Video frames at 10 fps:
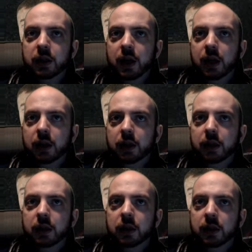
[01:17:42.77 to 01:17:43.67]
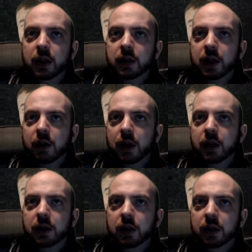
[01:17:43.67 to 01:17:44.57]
sir. Sounds like a great...